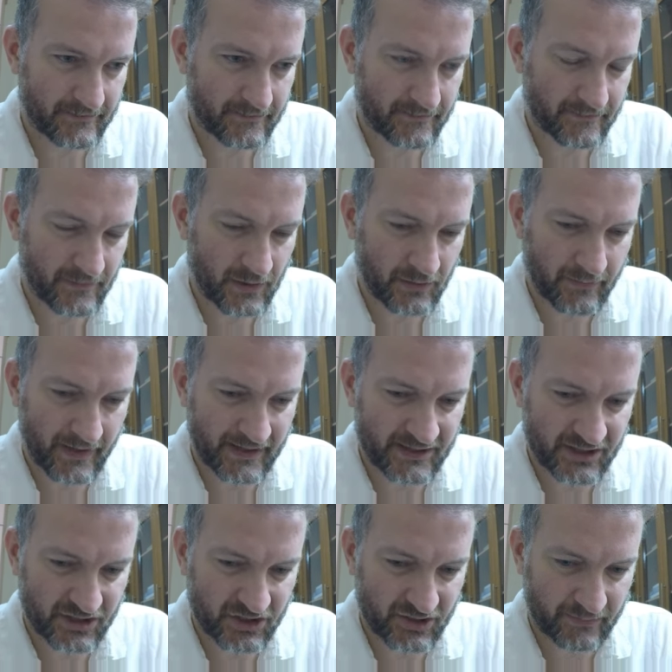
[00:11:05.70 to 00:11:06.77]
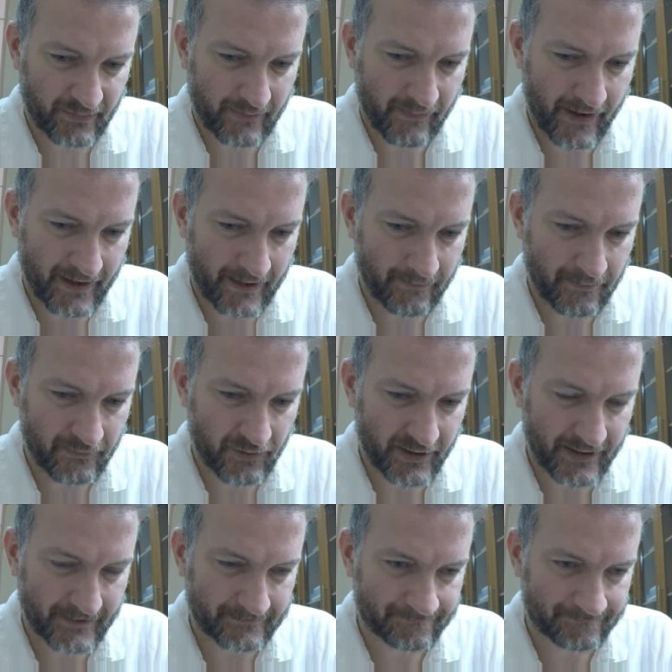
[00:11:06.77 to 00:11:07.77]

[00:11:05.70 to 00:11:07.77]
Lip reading: load balancer should be back up and running.